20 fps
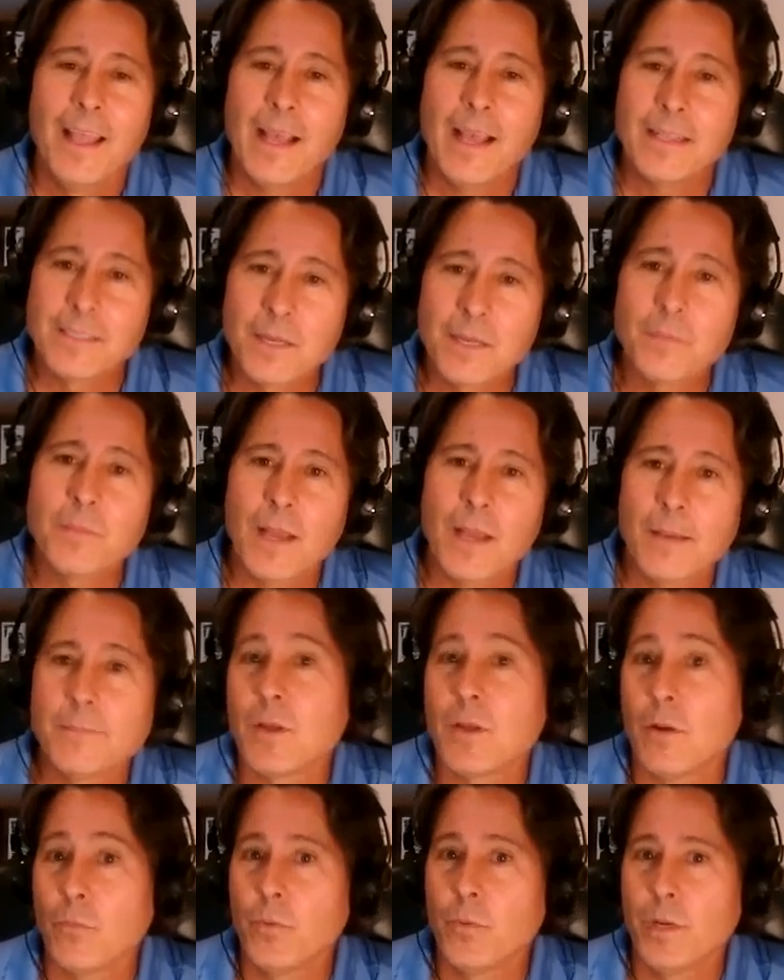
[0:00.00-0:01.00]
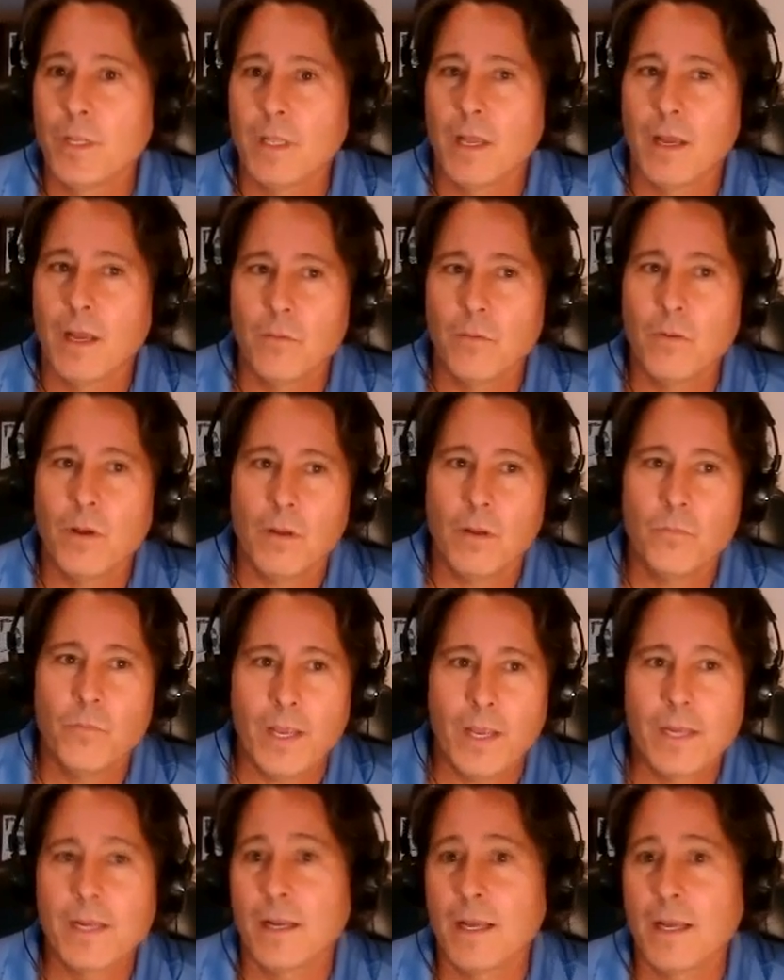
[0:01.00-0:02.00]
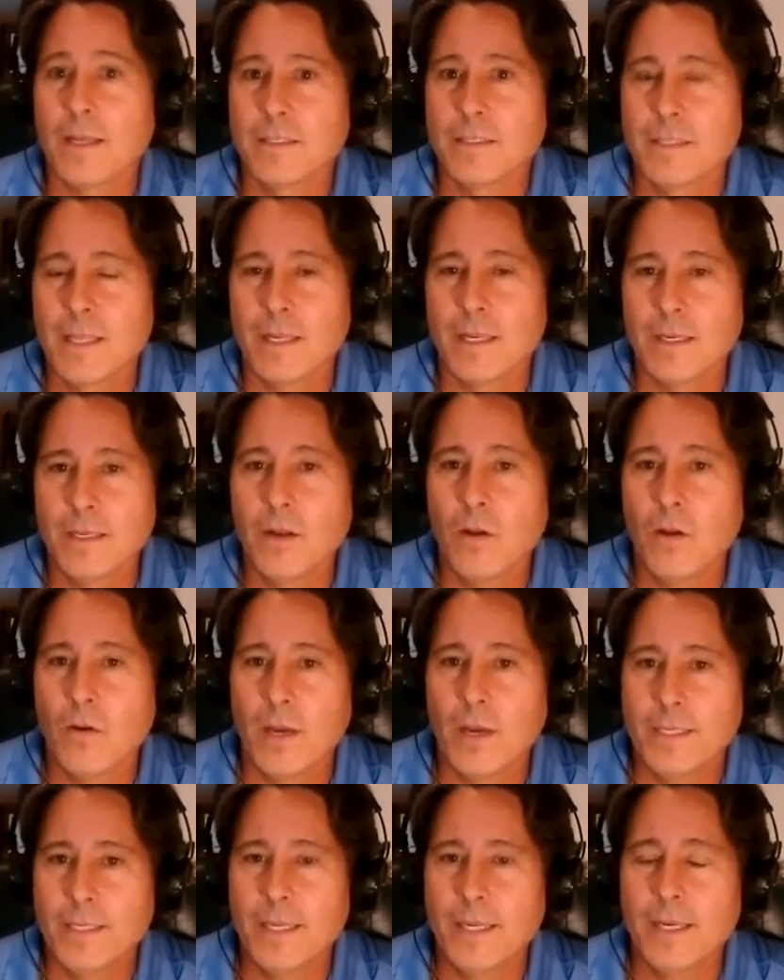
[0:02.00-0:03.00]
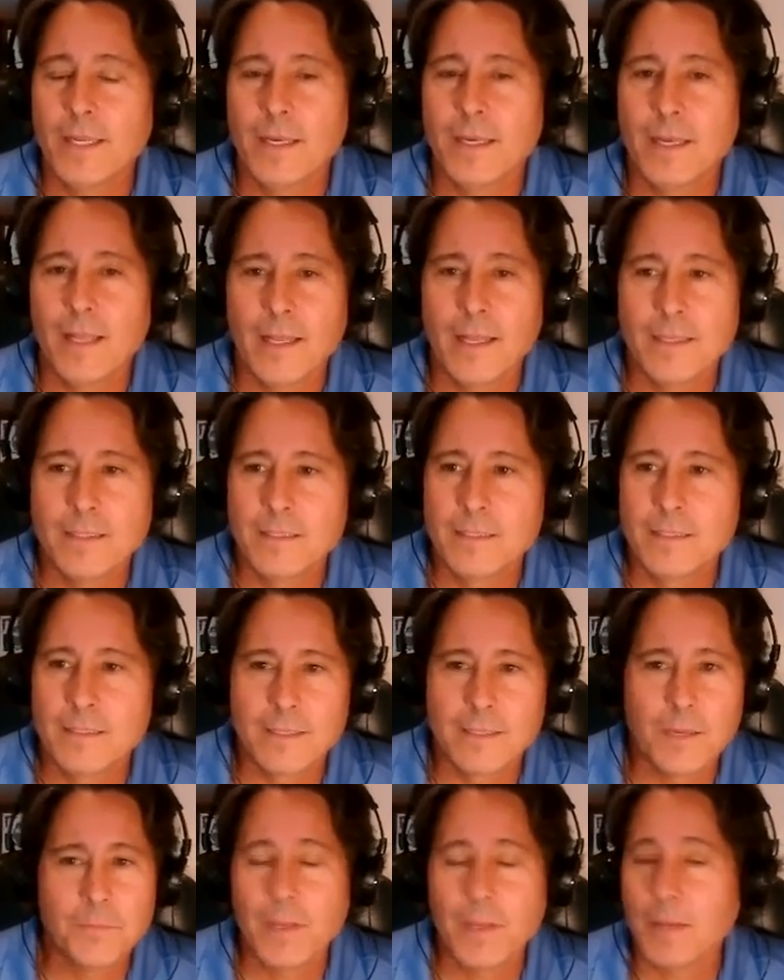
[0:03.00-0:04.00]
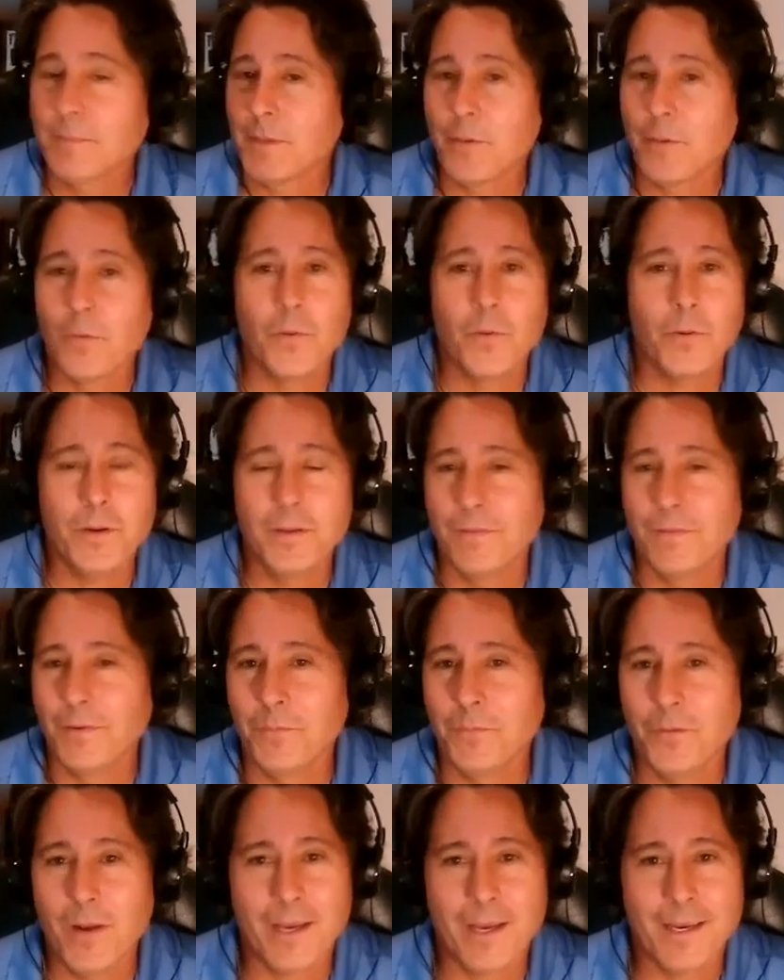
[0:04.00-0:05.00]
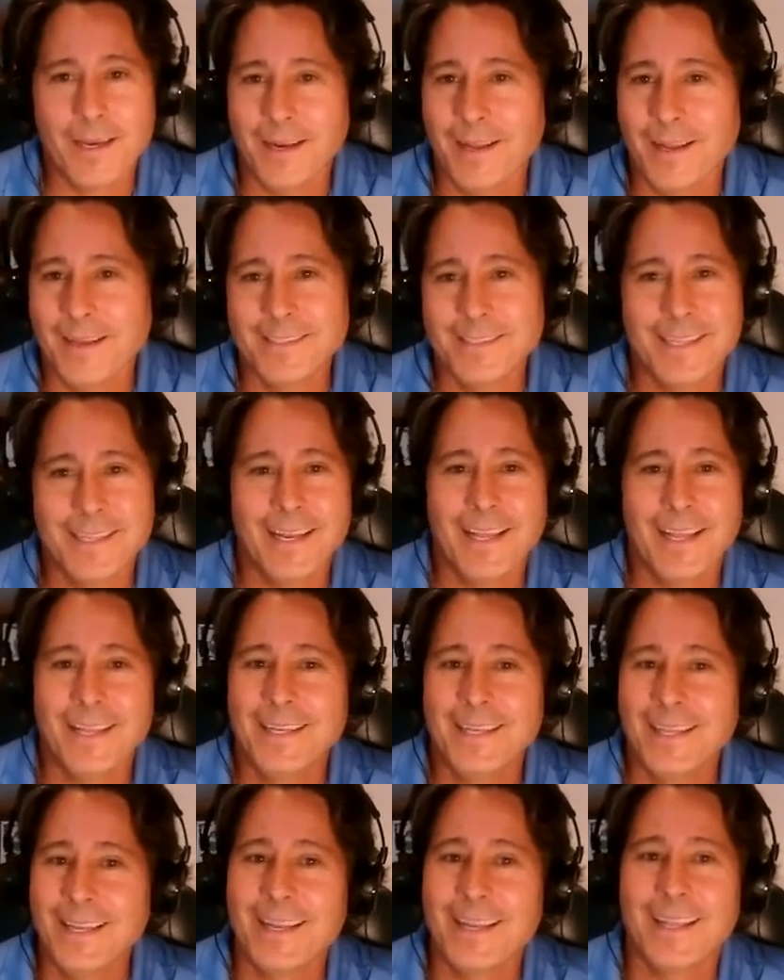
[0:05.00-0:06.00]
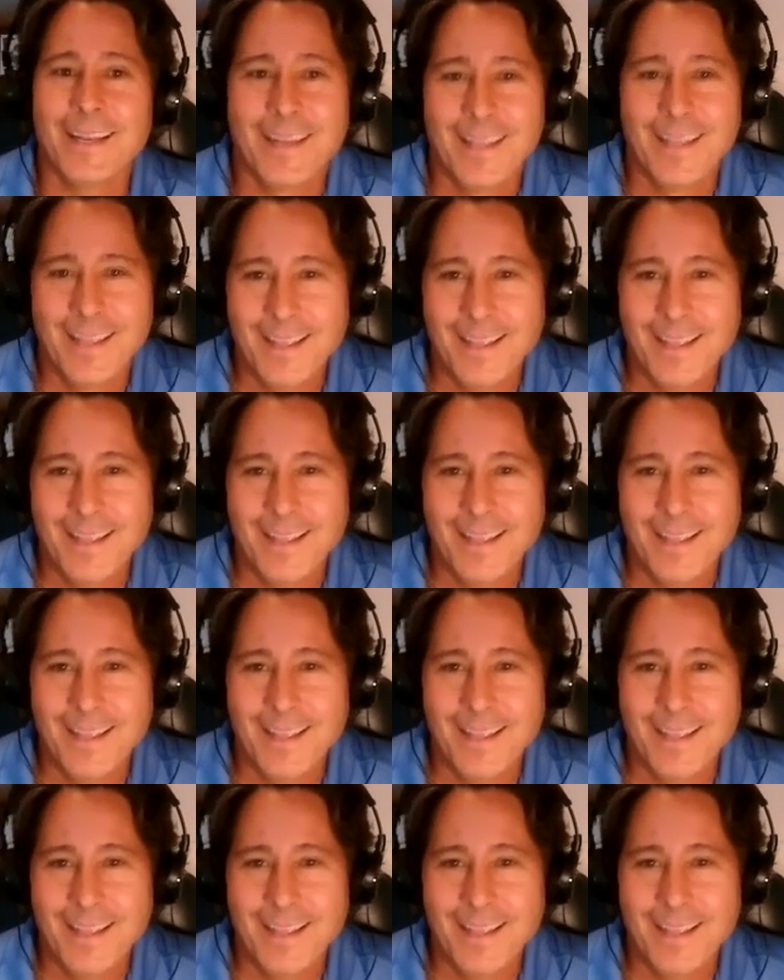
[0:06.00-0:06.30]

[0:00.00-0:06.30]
And sometimes I'll recognize that, you know, I did it, and sometimes I won't even recognize that I did it.